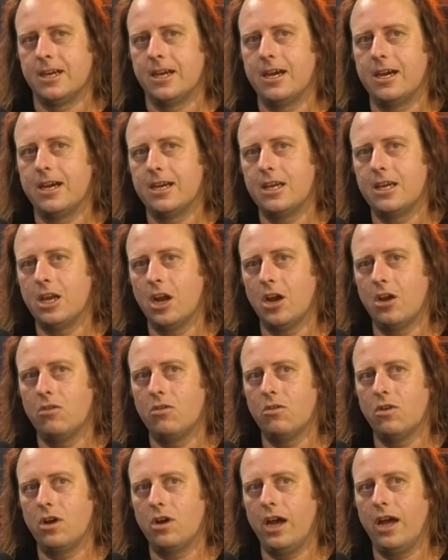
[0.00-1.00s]
you know,
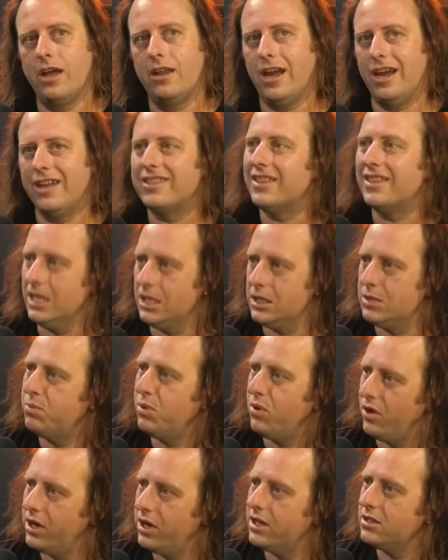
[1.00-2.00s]
at, at this
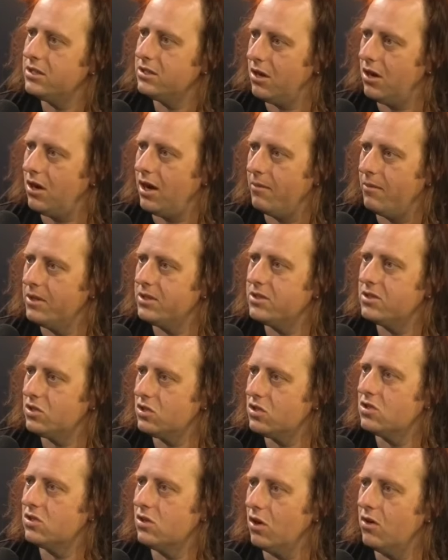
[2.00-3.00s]
point in time, it's
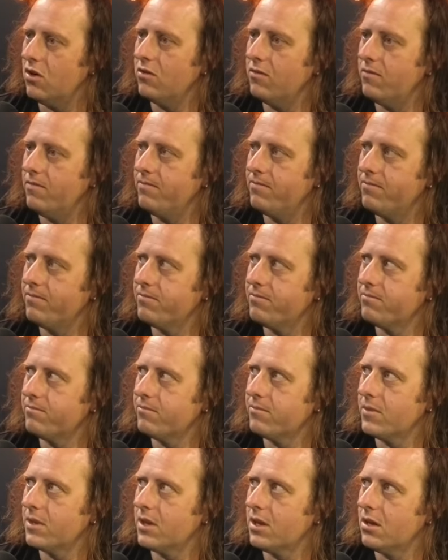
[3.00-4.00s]
just not,
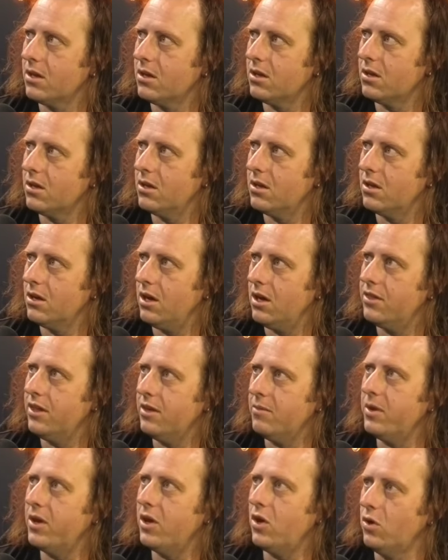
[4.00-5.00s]
I
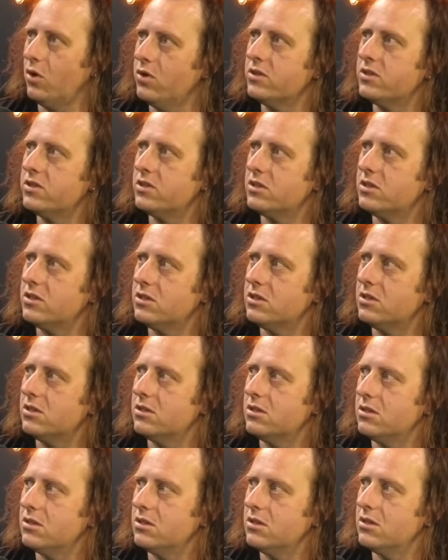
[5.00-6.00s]
think because
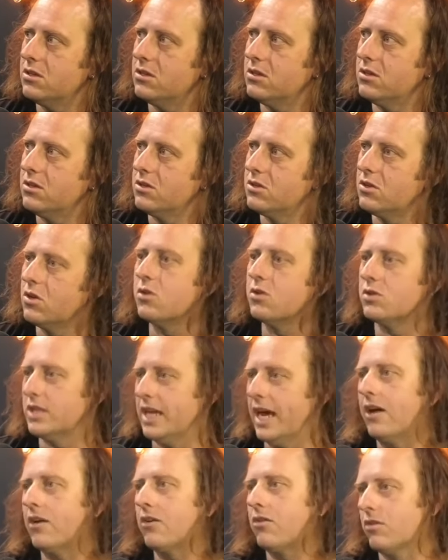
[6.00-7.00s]
Google's
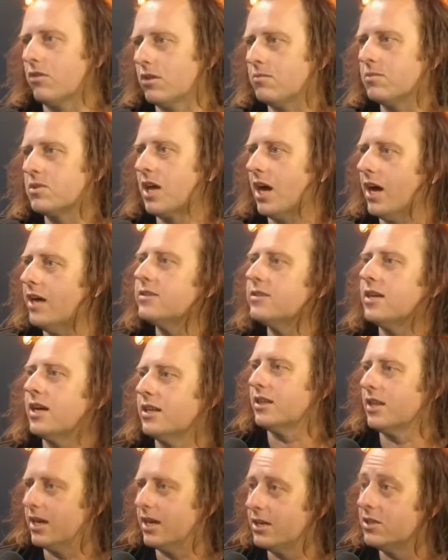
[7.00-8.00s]
algorithms can't take
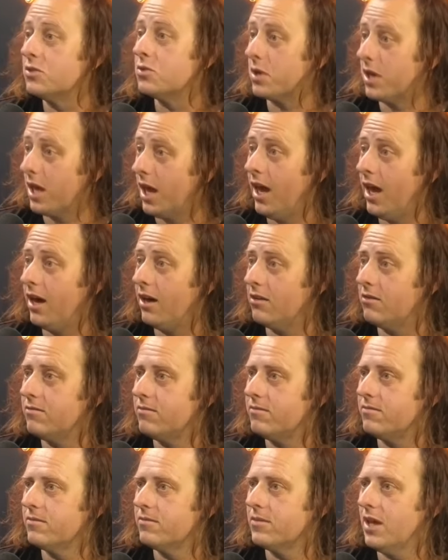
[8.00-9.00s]
into account.
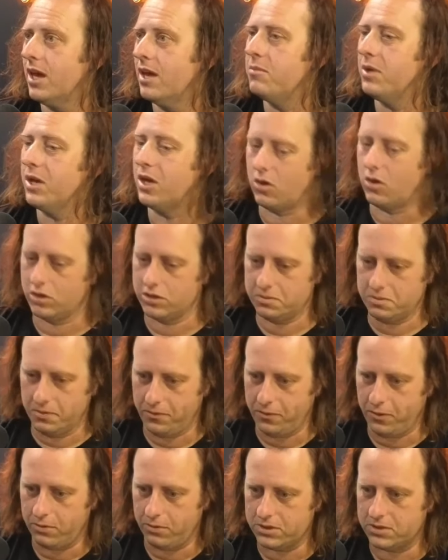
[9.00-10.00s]
And because
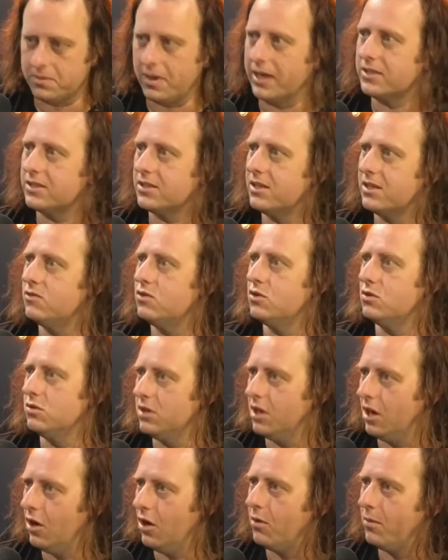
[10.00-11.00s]
Performance Max gives you
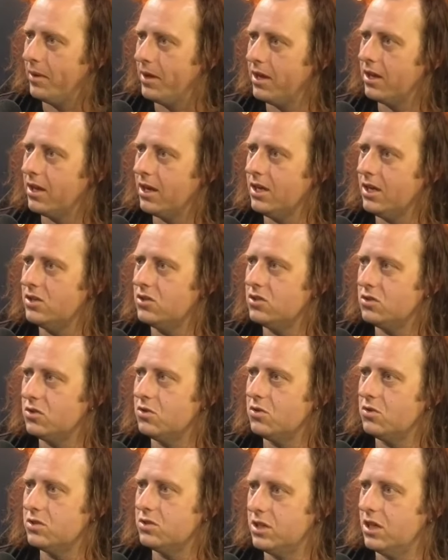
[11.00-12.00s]
no ability
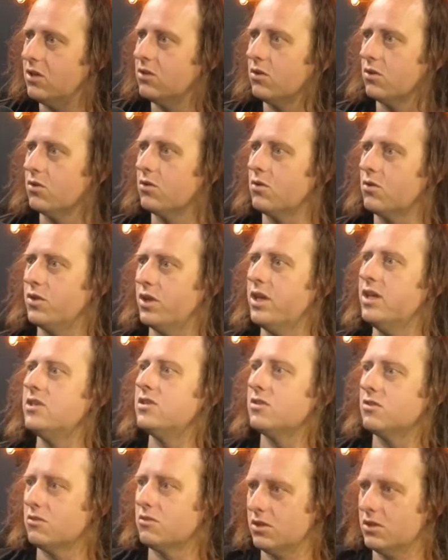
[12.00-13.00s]
to tell Google, these
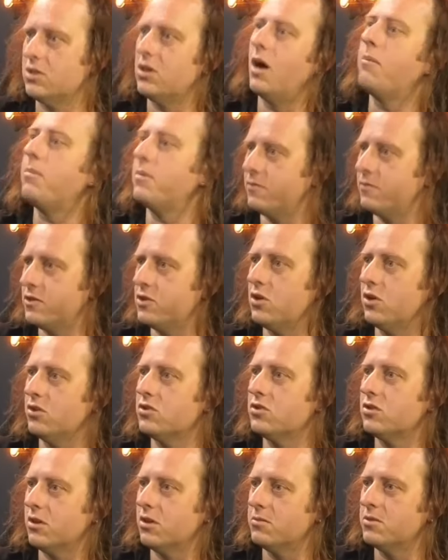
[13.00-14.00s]
are the type of
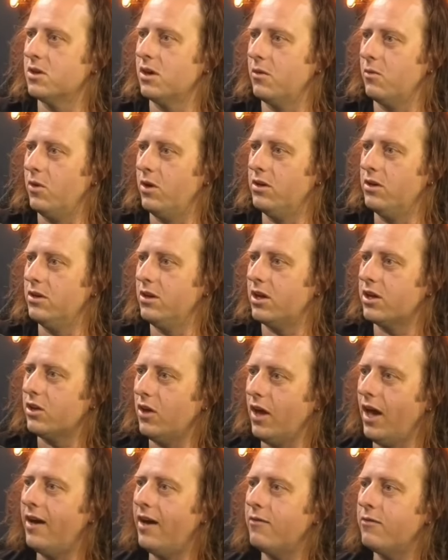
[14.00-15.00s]
search terms I want, like you
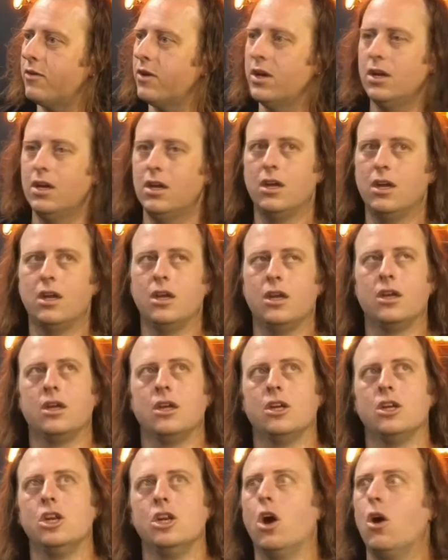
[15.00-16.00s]
have
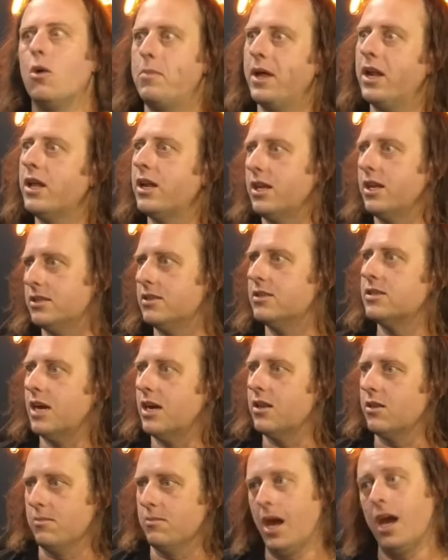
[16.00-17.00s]
no ability to say to
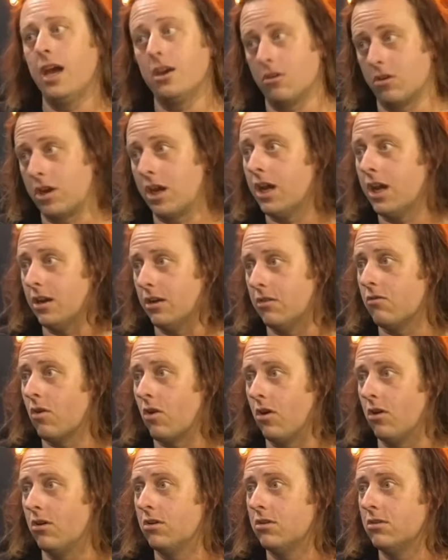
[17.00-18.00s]
them, hey, you're getting it wrong